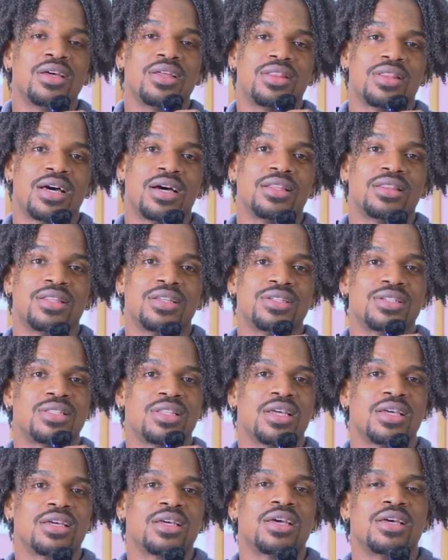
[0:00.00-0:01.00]
that this
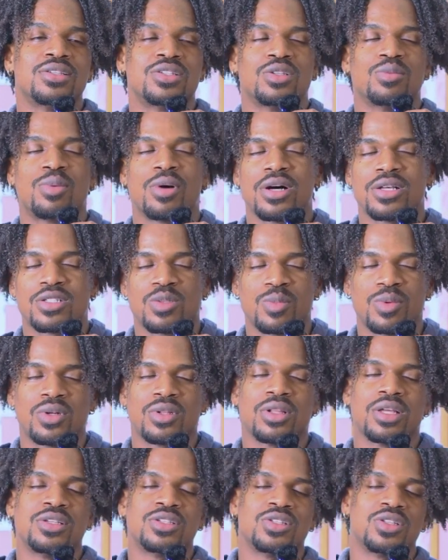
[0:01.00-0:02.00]
thing isn't
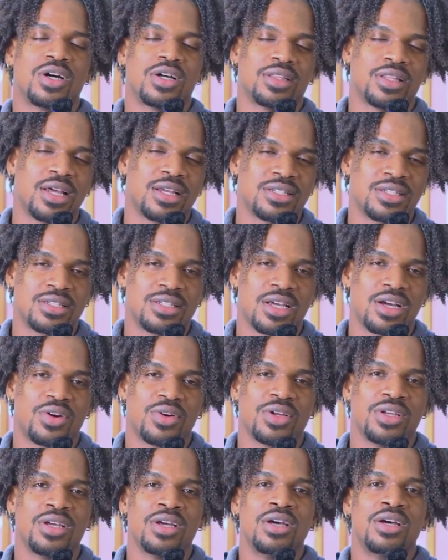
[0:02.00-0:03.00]
possible, it's not
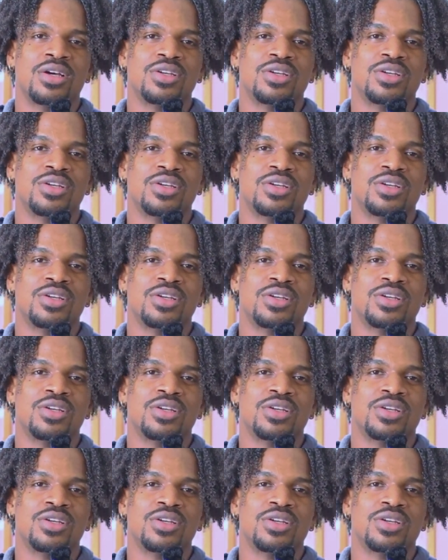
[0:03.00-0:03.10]
necessary,